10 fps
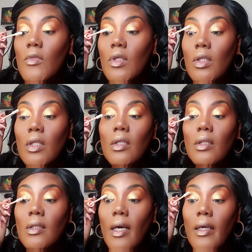look
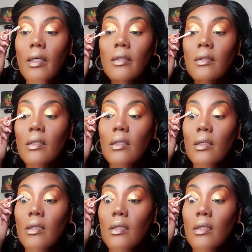like
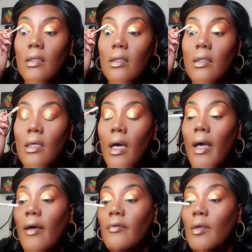I
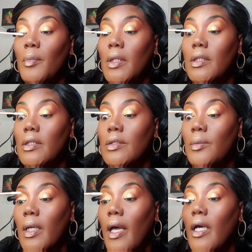have an abundance
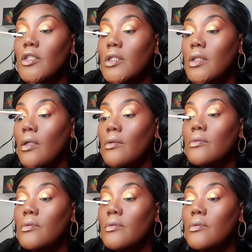when I actually don't.